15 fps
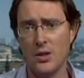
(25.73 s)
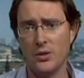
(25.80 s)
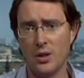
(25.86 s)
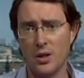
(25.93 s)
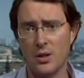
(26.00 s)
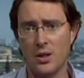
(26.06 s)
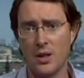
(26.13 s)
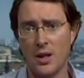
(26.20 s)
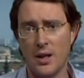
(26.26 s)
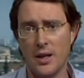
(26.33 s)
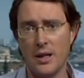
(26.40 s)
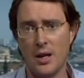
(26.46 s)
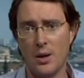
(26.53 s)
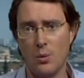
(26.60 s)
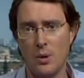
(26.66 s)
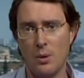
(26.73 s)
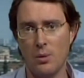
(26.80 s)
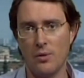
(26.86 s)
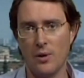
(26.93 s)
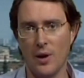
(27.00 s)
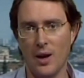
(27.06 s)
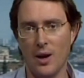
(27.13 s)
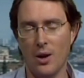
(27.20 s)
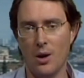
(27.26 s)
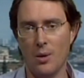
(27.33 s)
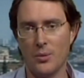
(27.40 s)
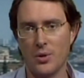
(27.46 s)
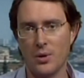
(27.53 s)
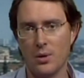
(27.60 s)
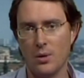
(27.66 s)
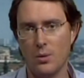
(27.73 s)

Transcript: So clearly we were very alarmed